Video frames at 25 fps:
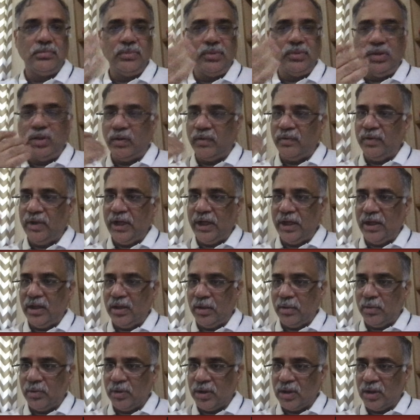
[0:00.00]
you have data
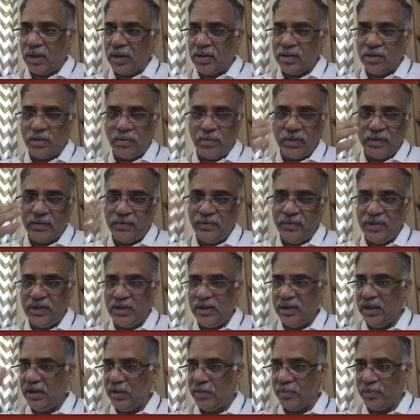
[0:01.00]
about customers
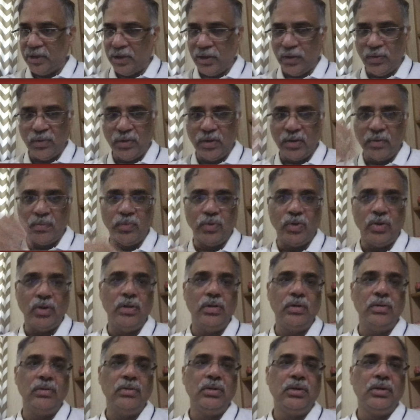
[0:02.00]
visiting a particular mall.
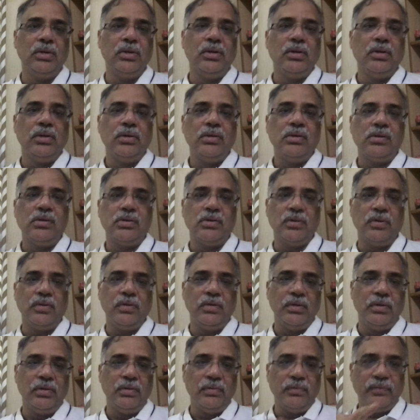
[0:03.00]

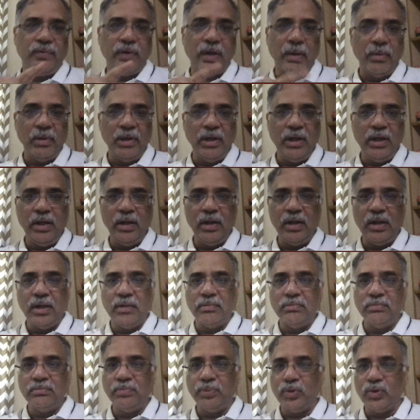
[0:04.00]
So family
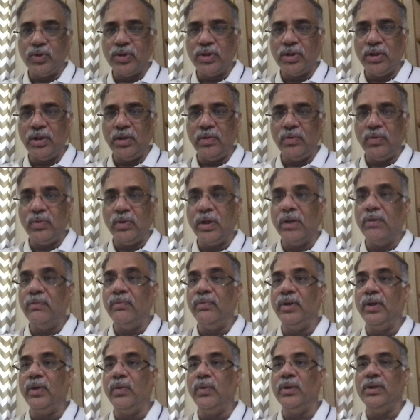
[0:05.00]
income, postal code, and
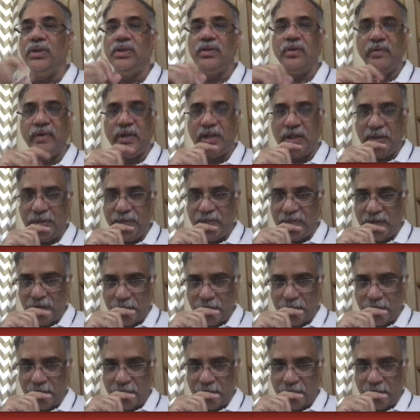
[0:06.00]
frequency of arrival.